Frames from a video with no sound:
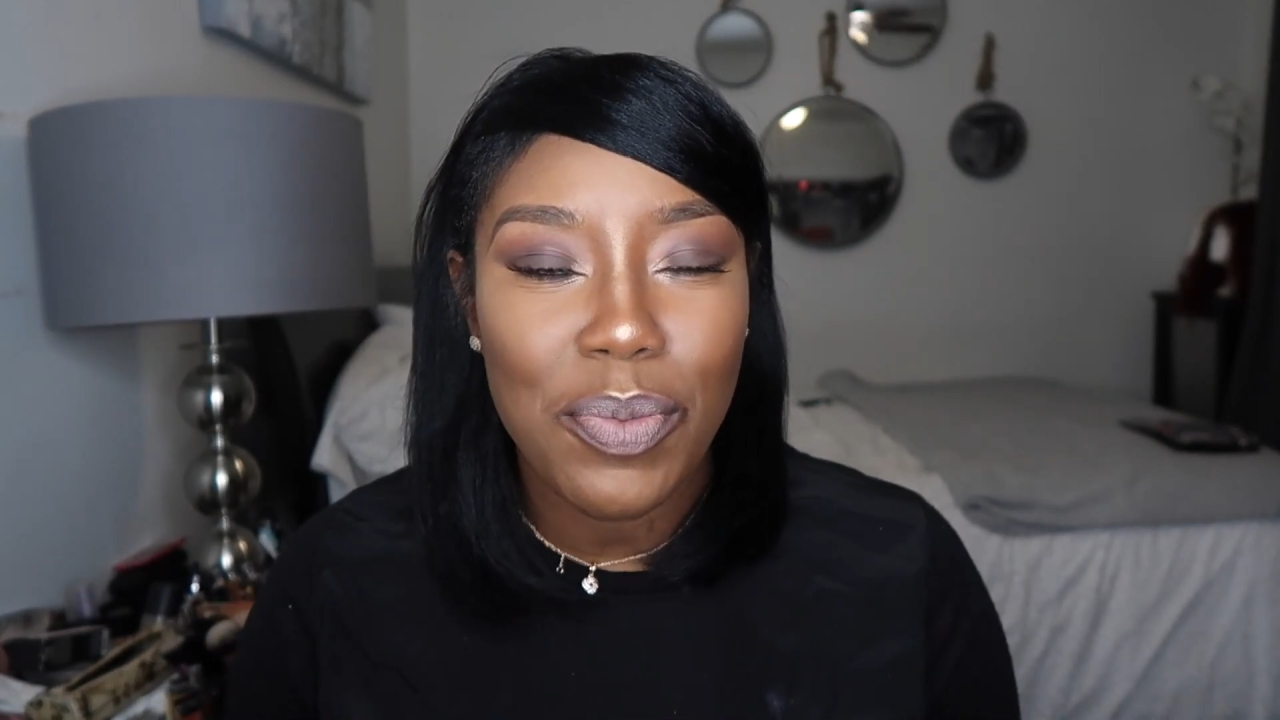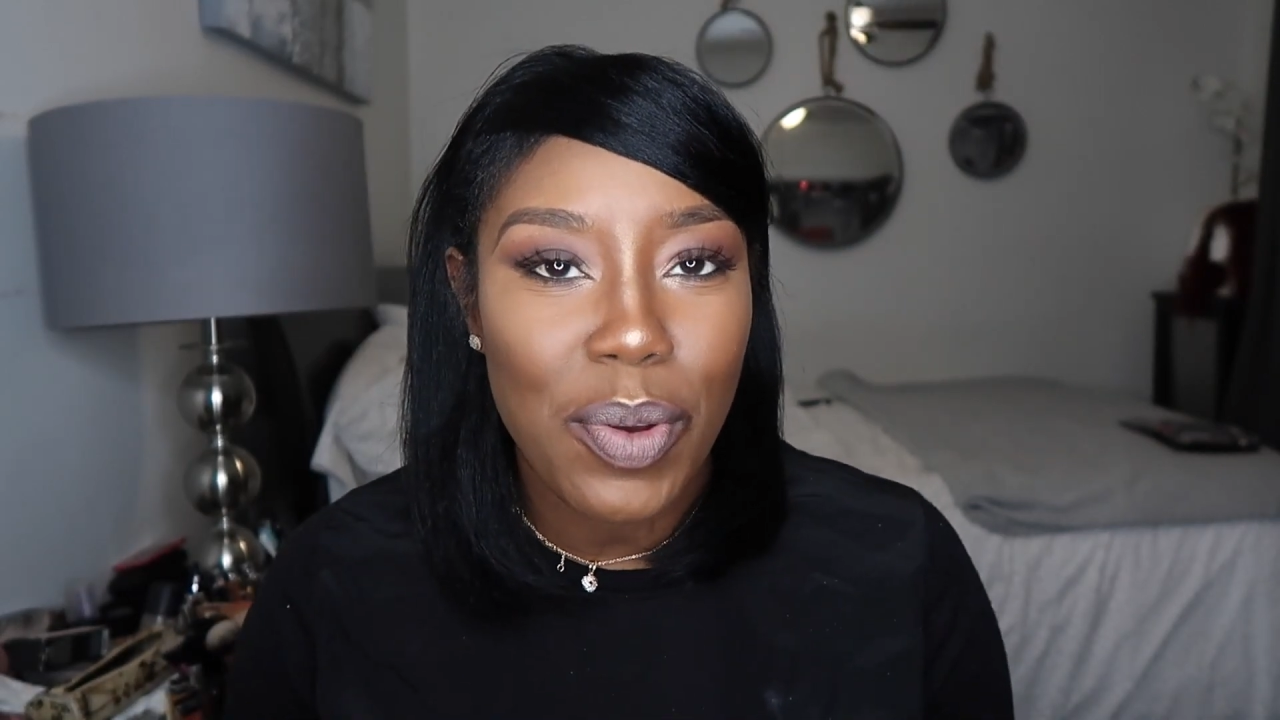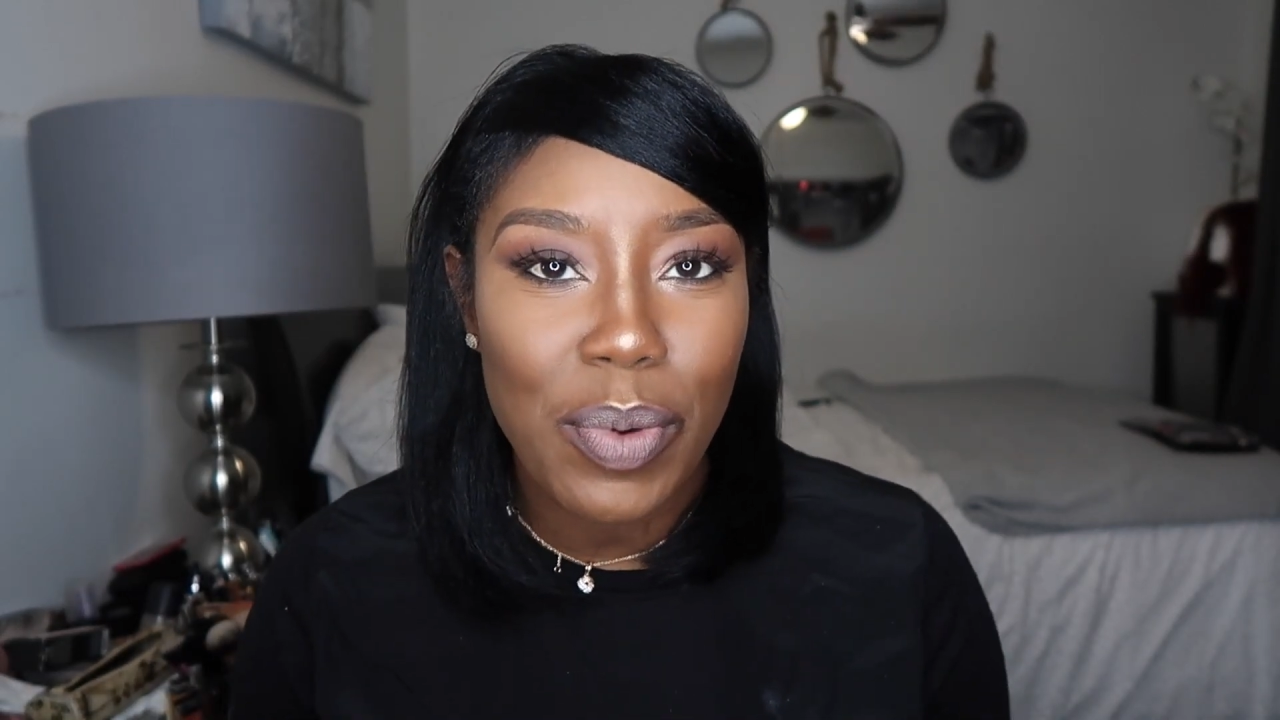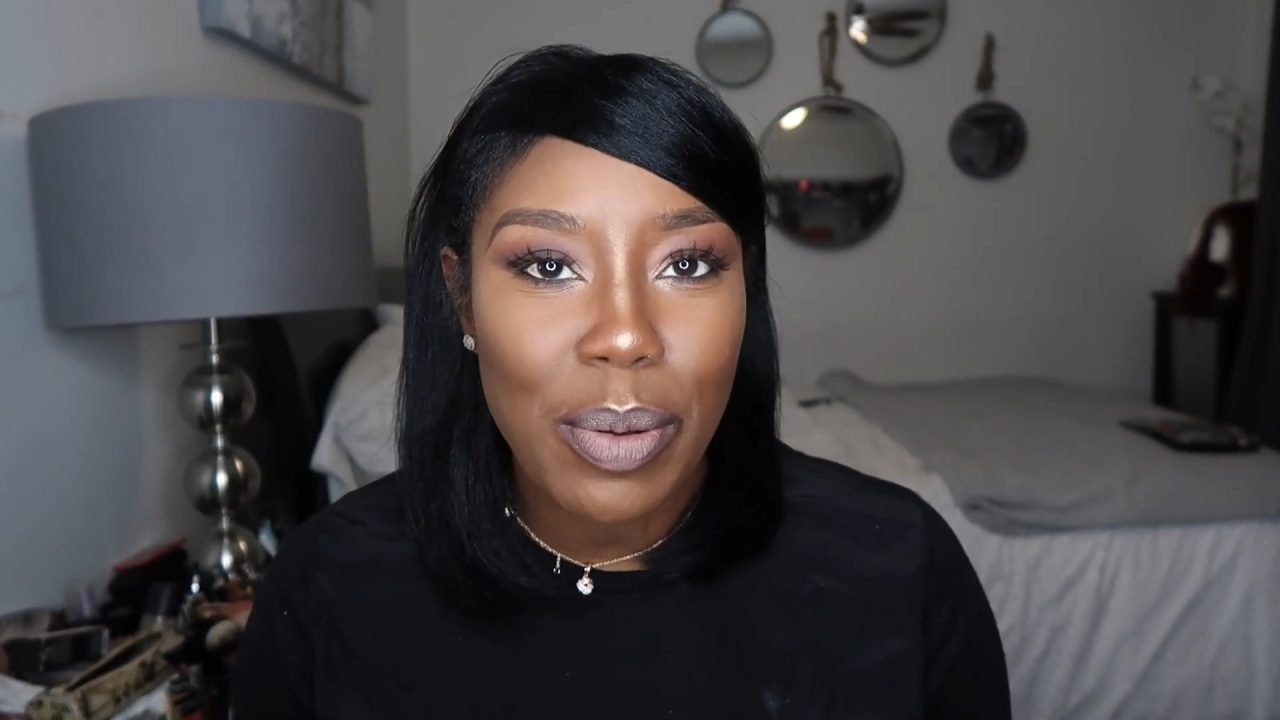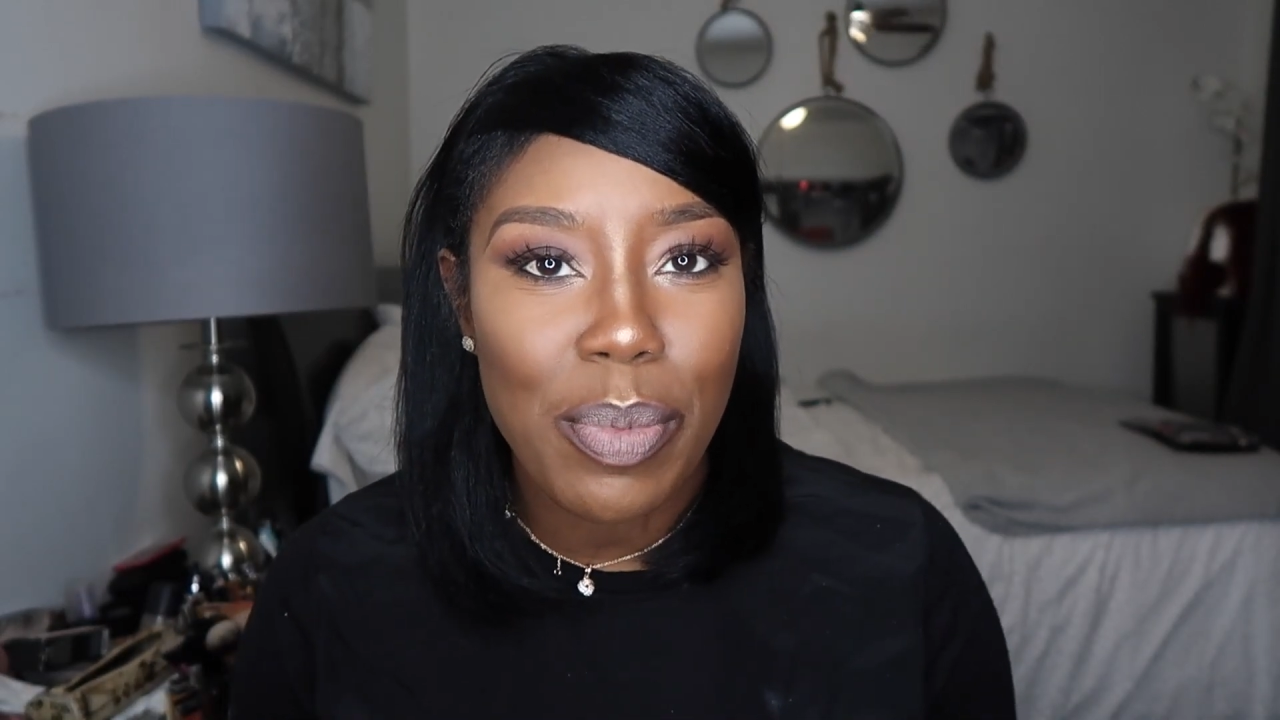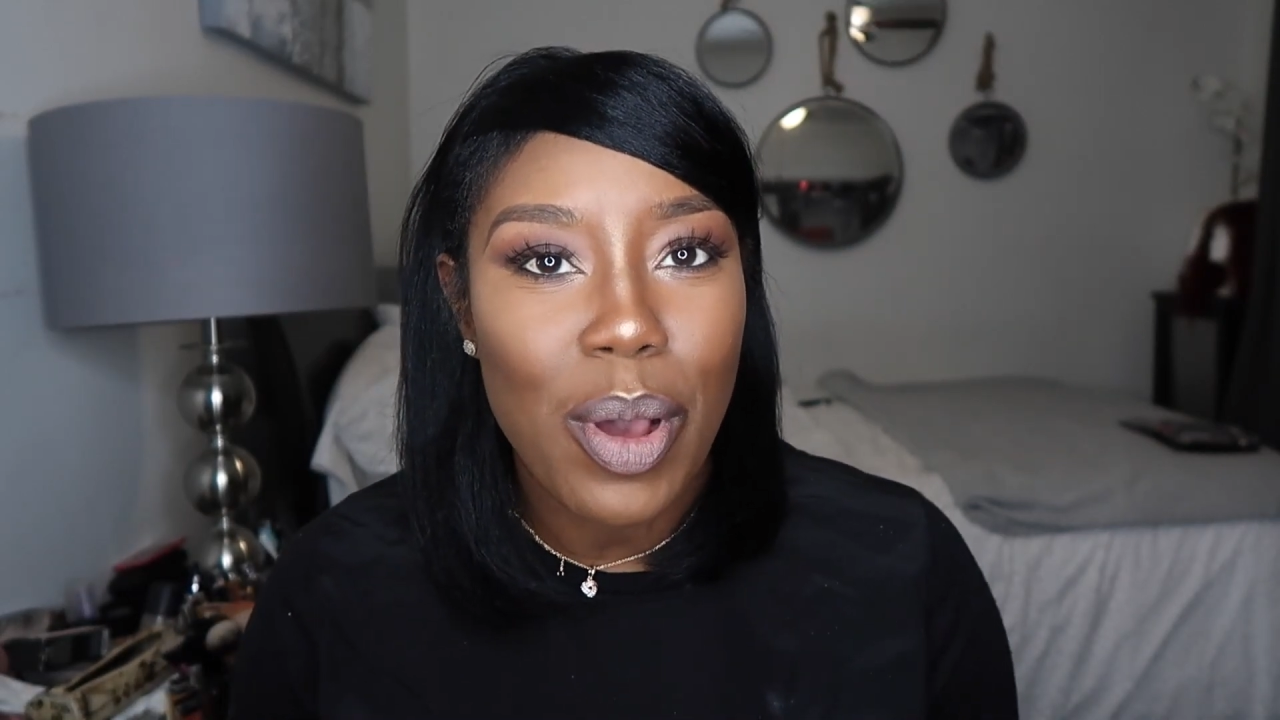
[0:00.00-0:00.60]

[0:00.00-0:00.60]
on what we're